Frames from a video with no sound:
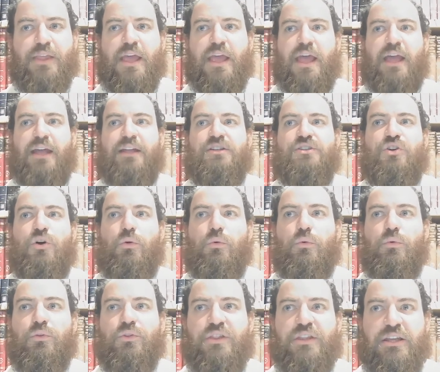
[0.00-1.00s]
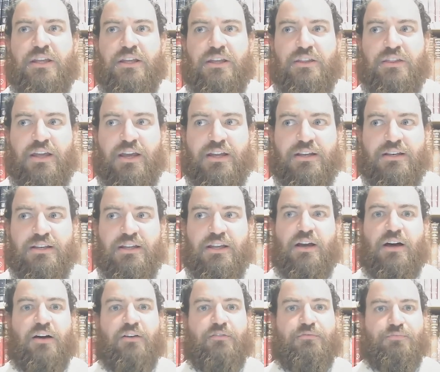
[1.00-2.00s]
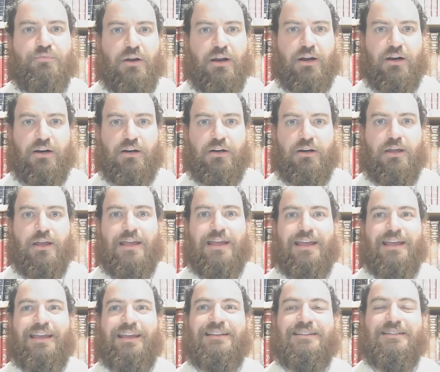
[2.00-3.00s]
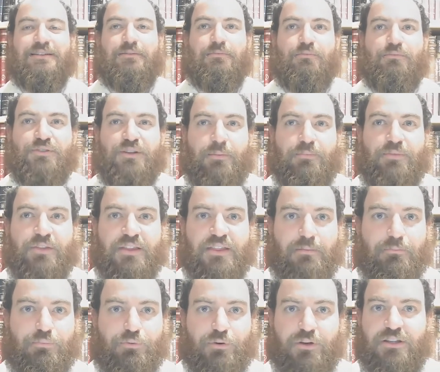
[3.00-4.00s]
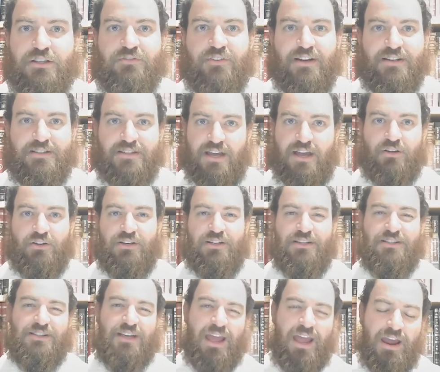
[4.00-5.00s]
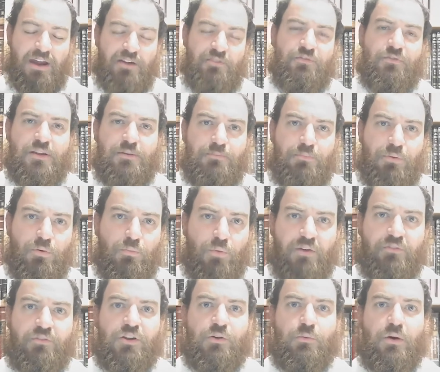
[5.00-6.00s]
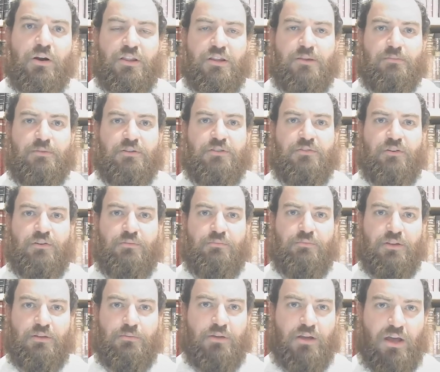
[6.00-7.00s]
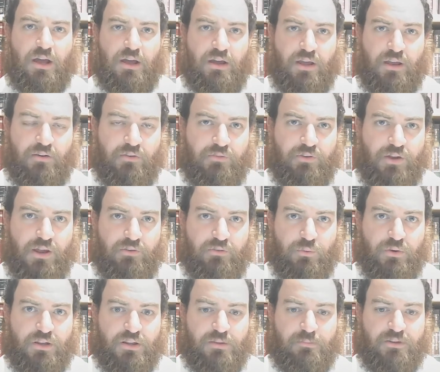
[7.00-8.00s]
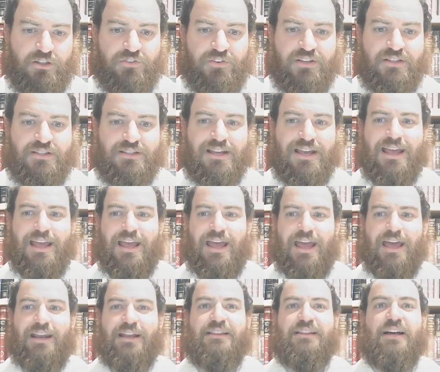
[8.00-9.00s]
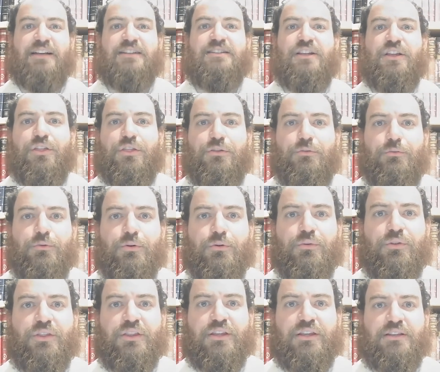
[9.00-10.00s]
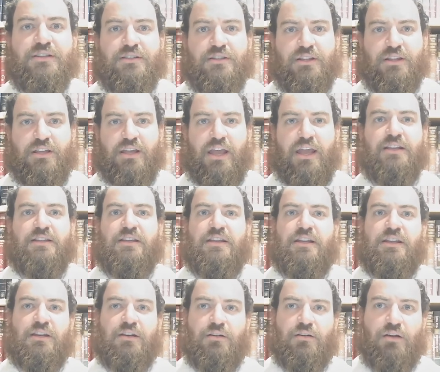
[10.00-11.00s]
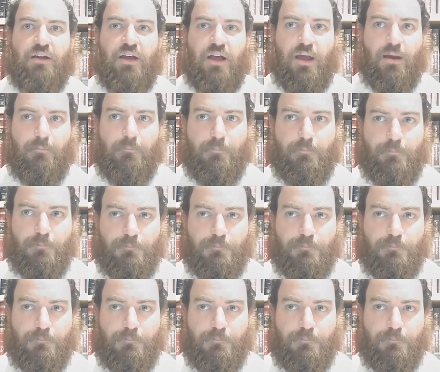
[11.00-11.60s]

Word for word: And so the the idea of prayer is something that brings vitality to every every one of the mitzvah, uh, every every one of the mitzvahs, and it does it through these the eighteen um,